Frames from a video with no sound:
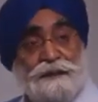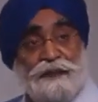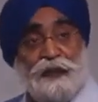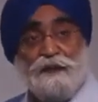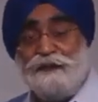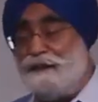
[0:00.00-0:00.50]

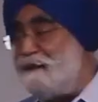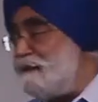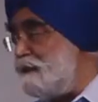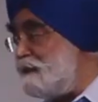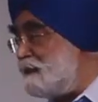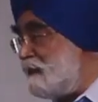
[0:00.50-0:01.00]
Now this
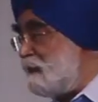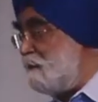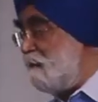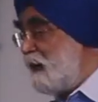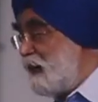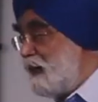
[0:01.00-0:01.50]
is a
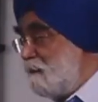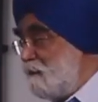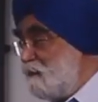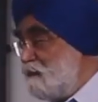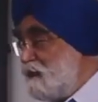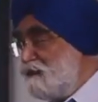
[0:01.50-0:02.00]
map,
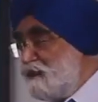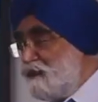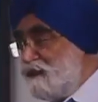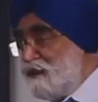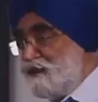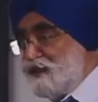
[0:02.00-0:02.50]
this
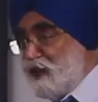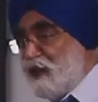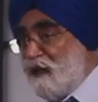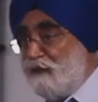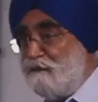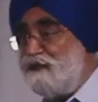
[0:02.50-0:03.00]
is a
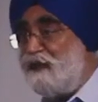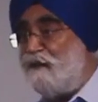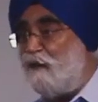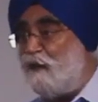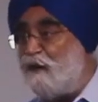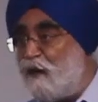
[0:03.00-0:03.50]
chart which I
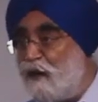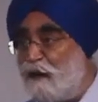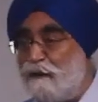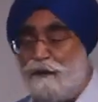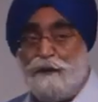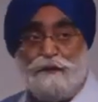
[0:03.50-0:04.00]
want all
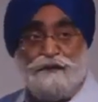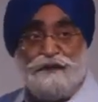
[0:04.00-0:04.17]
of you to